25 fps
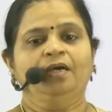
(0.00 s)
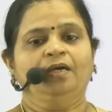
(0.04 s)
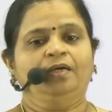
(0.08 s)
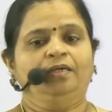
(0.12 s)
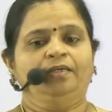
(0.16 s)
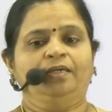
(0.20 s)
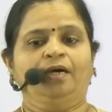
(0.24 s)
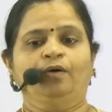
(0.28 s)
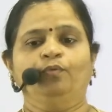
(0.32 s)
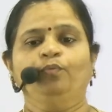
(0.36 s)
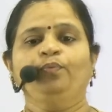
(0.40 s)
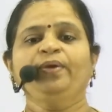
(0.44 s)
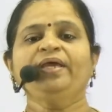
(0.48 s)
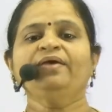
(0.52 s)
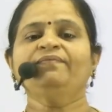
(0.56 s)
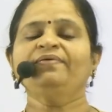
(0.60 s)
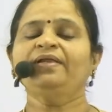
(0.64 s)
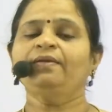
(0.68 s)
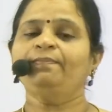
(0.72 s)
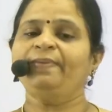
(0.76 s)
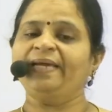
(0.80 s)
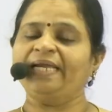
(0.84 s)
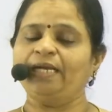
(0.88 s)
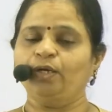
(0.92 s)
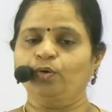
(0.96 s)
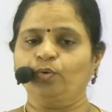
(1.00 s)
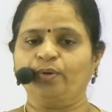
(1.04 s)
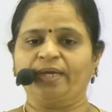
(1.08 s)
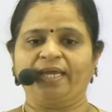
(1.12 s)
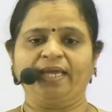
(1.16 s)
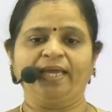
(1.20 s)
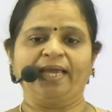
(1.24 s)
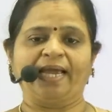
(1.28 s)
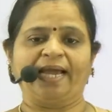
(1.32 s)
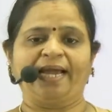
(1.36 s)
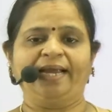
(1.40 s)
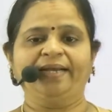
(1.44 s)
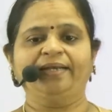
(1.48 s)
Now we will be
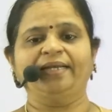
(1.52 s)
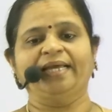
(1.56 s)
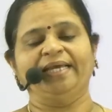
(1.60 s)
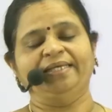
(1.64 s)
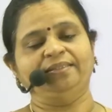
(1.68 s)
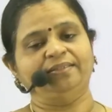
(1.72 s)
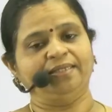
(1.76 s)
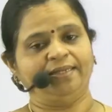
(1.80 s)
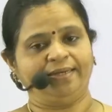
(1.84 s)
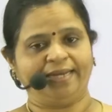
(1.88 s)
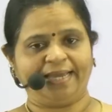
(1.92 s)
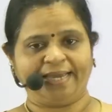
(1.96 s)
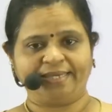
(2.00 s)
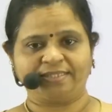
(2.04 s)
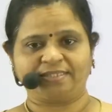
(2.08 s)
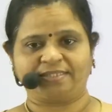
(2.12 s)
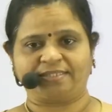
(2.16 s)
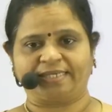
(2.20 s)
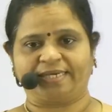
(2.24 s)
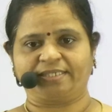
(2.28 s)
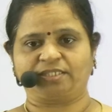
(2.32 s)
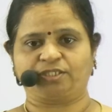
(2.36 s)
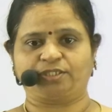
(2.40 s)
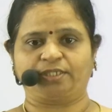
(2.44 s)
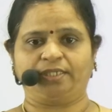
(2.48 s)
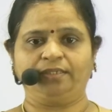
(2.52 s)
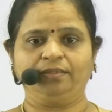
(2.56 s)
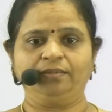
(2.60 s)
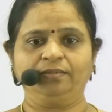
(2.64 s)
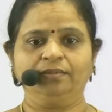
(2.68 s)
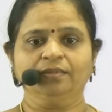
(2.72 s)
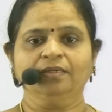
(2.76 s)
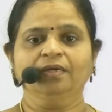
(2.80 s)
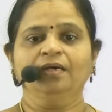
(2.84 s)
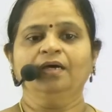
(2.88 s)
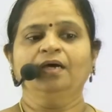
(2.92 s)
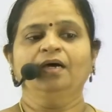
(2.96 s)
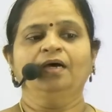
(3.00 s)
looking at in the next session,
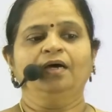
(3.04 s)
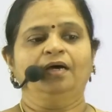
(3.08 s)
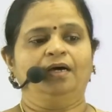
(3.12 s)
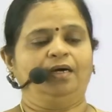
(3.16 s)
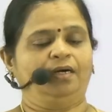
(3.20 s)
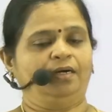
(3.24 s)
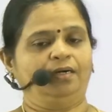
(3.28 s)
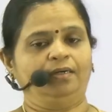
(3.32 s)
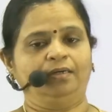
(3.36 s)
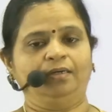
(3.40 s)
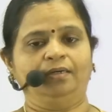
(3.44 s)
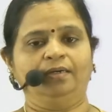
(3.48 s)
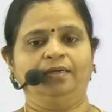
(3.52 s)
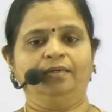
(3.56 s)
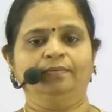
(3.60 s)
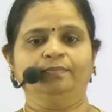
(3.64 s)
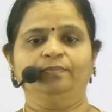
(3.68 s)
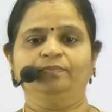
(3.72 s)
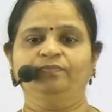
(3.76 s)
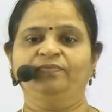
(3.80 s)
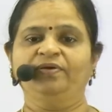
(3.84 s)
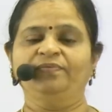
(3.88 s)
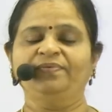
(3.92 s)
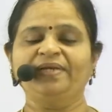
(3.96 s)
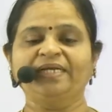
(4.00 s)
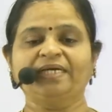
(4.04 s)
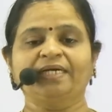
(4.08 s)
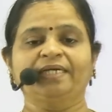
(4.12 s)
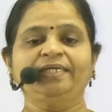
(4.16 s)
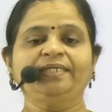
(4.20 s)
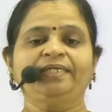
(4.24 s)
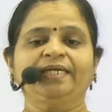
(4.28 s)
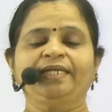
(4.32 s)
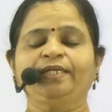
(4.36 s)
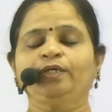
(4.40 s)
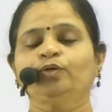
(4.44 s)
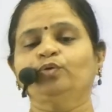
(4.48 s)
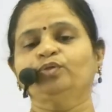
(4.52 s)
we will
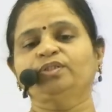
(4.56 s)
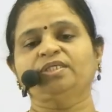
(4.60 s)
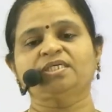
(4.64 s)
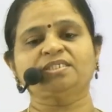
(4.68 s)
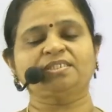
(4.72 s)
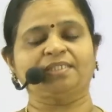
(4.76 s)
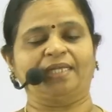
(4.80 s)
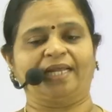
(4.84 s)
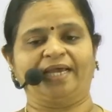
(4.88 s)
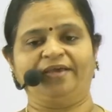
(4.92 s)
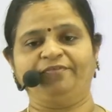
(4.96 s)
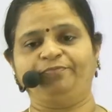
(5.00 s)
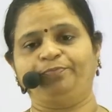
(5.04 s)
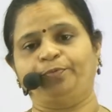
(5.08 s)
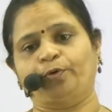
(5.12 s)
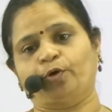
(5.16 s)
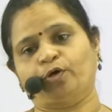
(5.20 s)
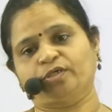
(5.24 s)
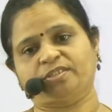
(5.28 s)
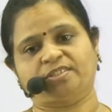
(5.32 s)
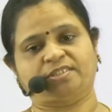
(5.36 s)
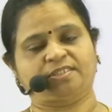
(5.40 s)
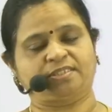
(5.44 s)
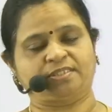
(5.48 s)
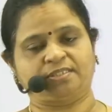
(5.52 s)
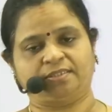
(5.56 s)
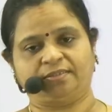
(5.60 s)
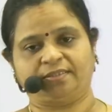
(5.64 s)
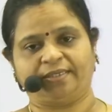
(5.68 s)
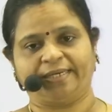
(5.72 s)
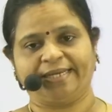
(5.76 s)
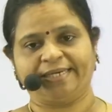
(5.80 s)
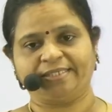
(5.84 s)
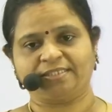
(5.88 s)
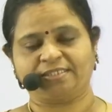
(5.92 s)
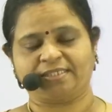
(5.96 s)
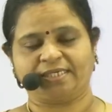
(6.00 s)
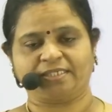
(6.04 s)
continue this life process in the
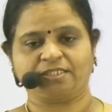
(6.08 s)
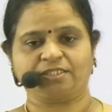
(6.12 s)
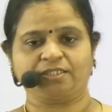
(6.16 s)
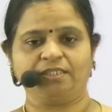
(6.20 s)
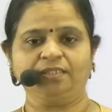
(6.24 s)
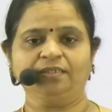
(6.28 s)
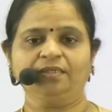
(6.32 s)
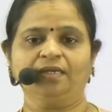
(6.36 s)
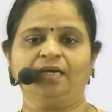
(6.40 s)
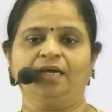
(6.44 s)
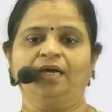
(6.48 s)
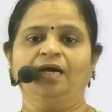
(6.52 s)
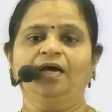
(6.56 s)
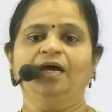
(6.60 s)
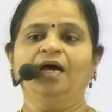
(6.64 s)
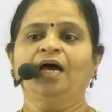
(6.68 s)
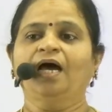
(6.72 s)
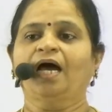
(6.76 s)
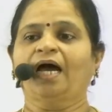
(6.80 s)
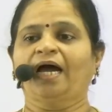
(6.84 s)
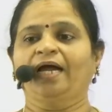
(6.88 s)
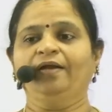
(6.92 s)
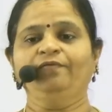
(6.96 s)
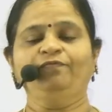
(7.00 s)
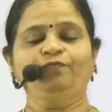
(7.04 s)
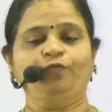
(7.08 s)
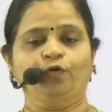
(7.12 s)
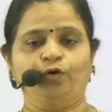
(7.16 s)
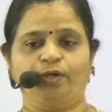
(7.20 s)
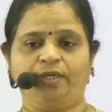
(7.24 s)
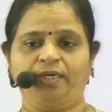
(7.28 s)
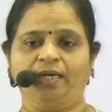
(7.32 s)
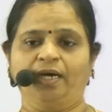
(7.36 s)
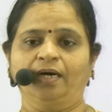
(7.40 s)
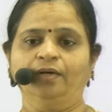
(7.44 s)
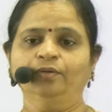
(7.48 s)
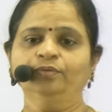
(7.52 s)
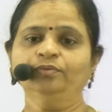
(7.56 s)
next session, and for
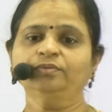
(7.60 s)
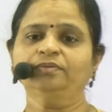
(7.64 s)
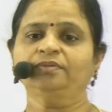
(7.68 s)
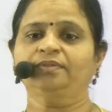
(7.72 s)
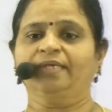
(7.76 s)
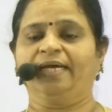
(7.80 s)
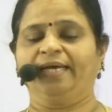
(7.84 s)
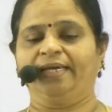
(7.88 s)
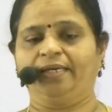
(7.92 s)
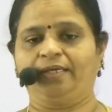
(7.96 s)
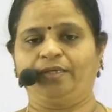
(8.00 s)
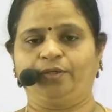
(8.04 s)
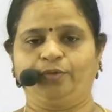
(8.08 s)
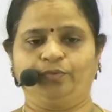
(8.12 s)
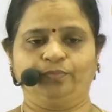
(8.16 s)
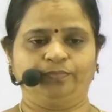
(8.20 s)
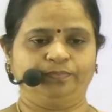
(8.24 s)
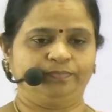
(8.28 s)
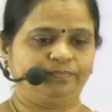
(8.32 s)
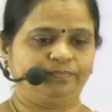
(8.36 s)
now, thank you.